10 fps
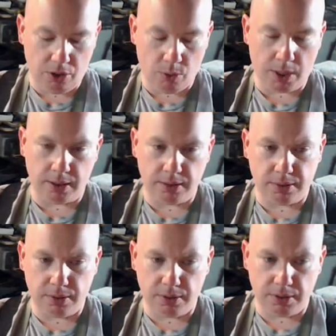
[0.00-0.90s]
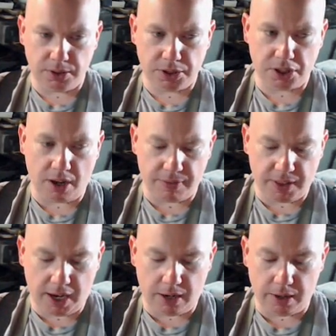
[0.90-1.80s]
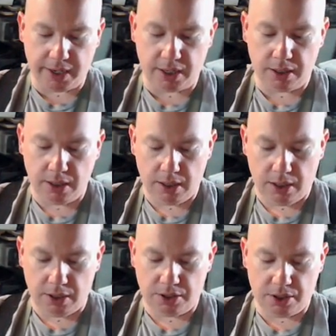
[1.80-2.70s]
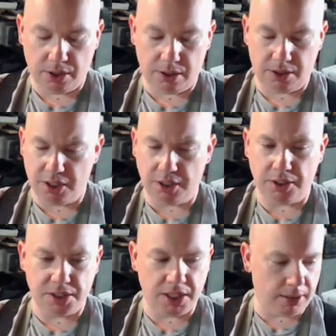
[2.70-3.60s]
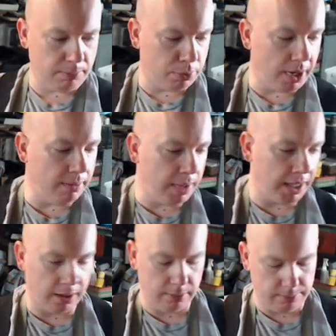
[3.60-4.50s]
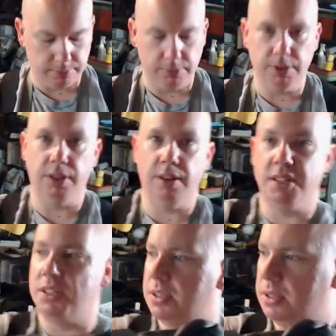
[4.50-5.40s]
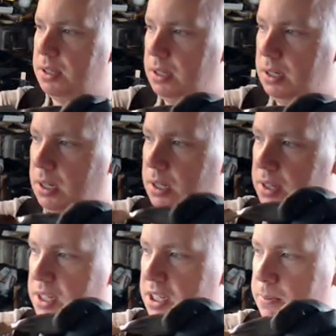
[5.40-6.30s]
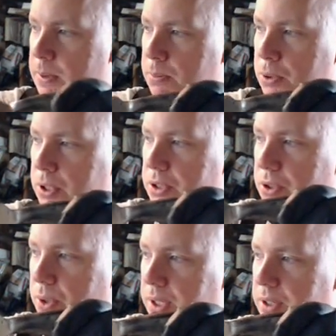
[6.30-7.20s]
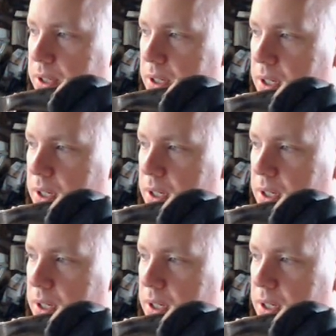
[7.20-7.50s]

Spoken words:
you want to scuff the area till you're seeing bright metal. This has been put to it.